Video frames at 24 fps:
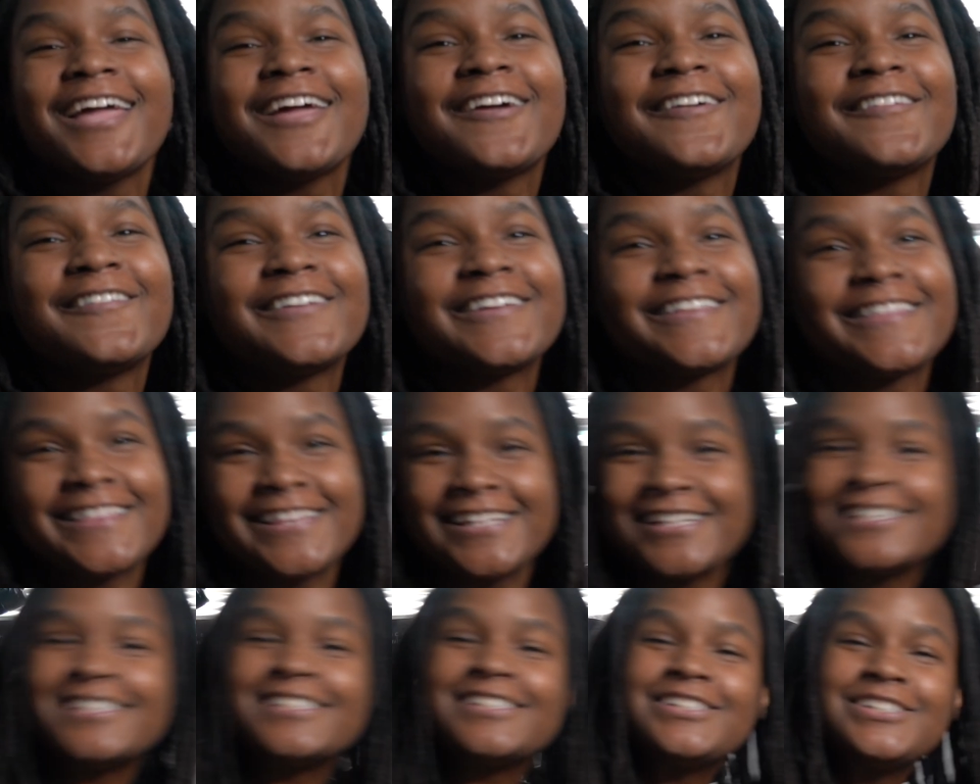with
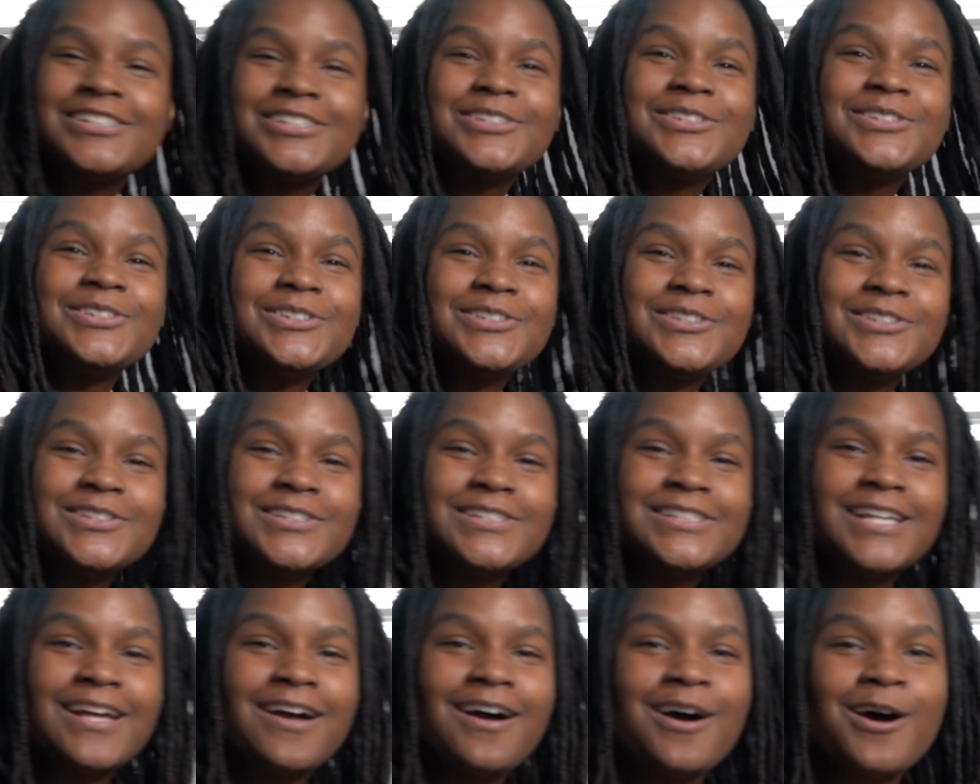these
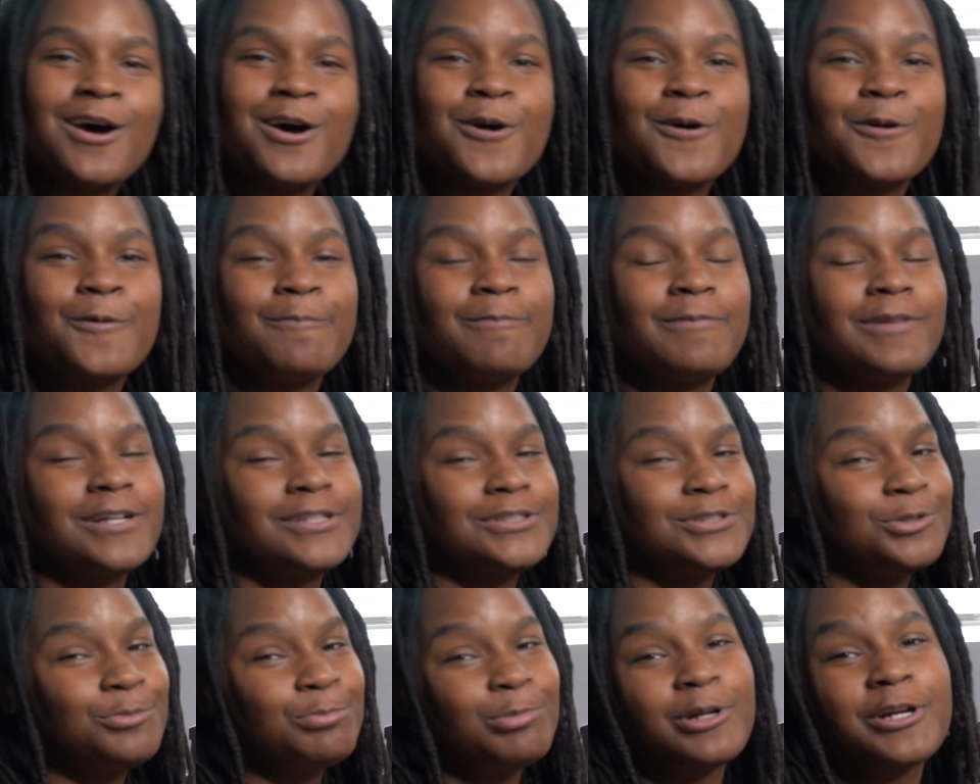shoes. They're
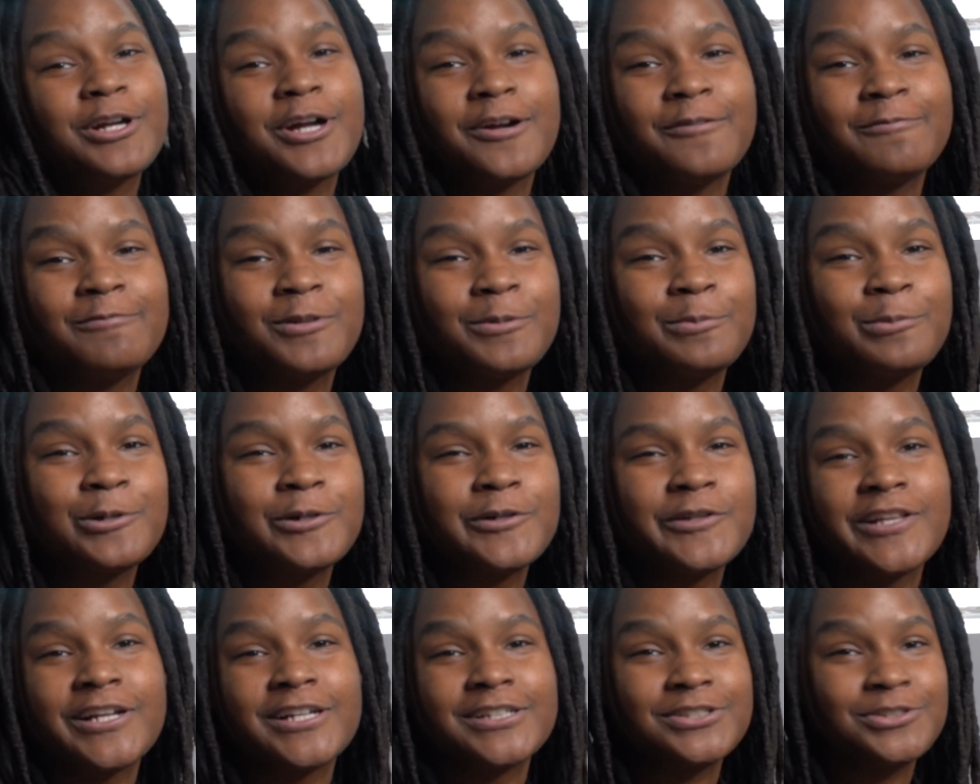super
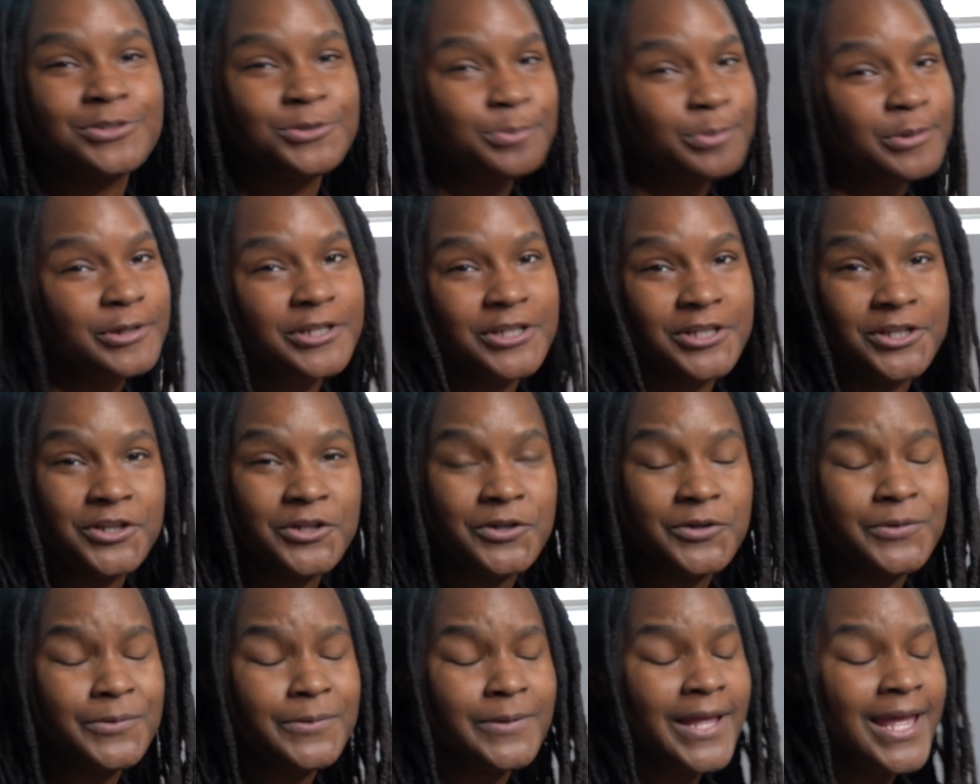comfortable, they're super
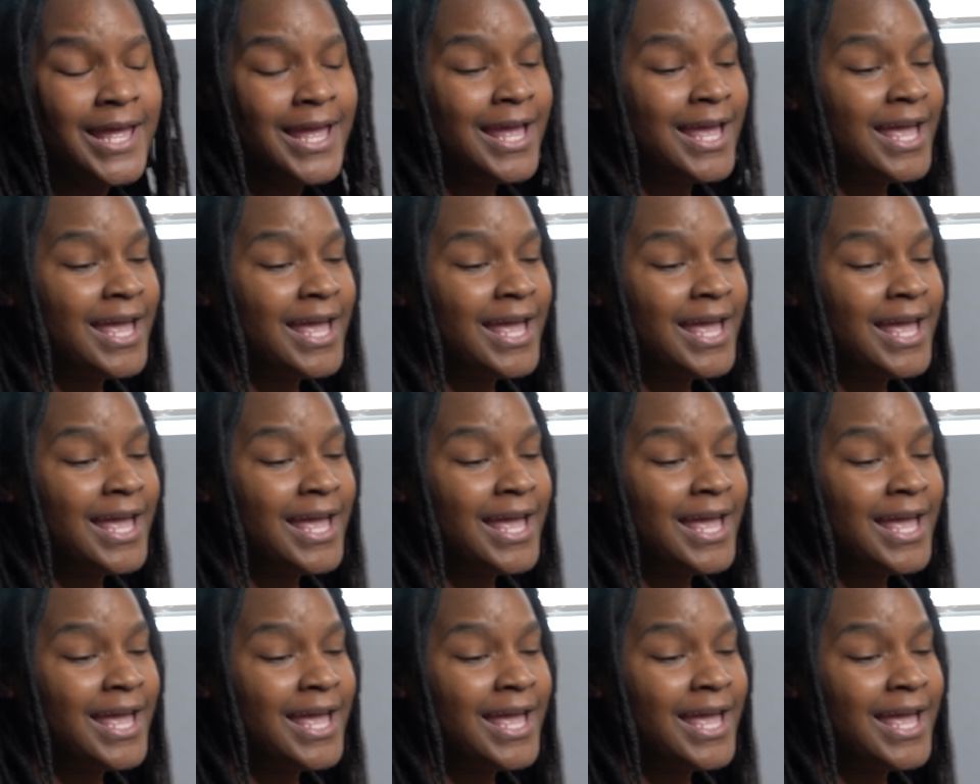cute,